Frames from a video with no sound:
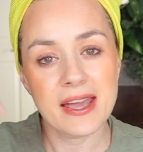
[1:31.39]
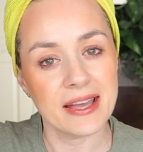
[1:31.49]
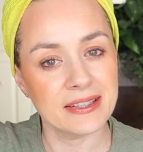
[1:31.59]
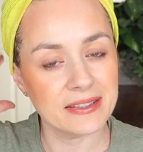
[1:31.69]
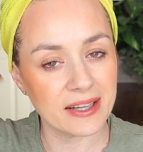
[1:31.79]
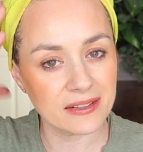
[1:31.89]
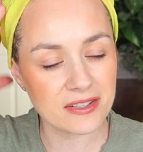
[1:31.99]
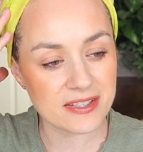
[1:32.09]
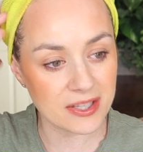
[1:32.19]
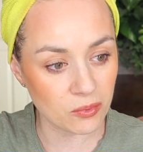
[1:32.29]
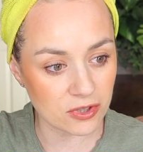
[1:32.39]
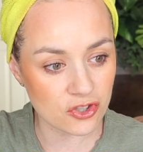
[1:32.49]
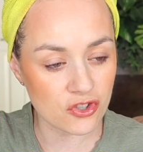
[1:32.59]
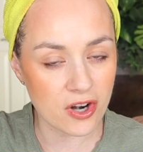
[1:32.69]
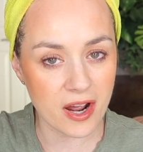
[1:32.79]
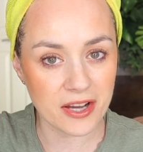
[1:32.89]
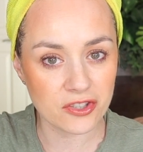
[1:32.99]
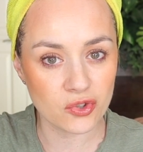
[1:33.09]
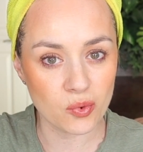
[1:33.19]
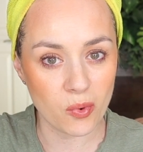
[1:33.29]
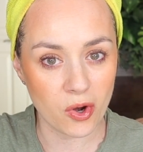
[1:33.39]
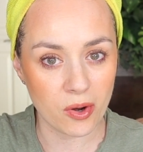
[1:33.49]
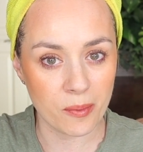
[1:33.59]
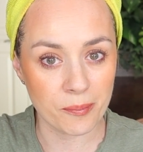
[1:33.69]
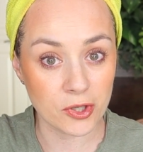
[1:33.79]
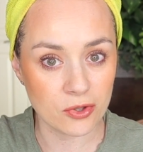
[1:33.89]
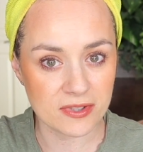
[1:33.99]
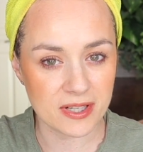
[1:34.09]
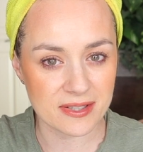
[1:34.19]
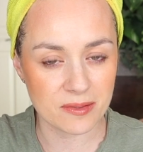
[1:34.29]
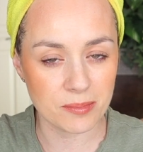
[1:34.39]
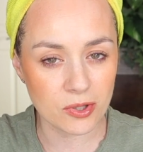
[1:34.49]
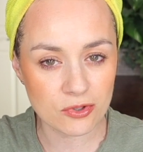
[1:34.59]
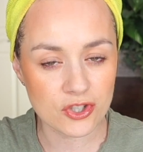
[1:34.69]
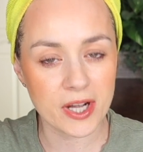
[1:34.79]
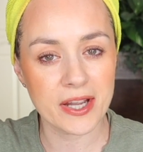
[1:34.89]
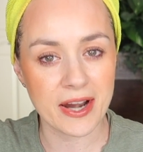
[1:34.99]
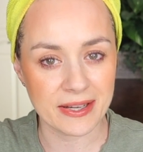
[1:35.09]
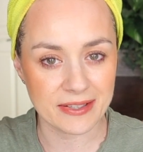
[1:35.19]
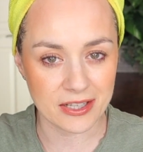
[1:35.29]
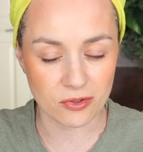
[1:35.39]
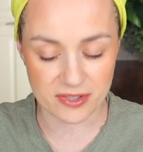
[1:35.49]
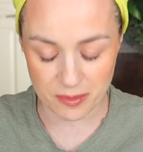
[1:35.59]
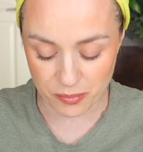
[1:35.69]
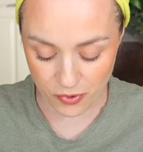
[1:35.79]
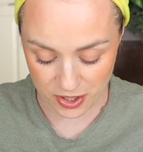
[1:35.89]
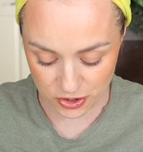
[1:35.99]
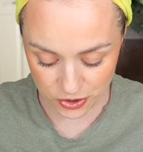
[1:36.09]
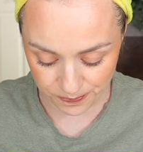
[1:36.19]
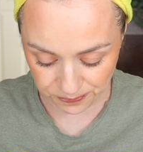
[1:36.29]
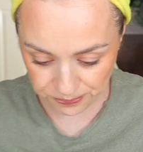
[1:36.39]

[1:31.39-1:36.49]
and then the other side we'll try to use it as a blow dryer and then use the brush.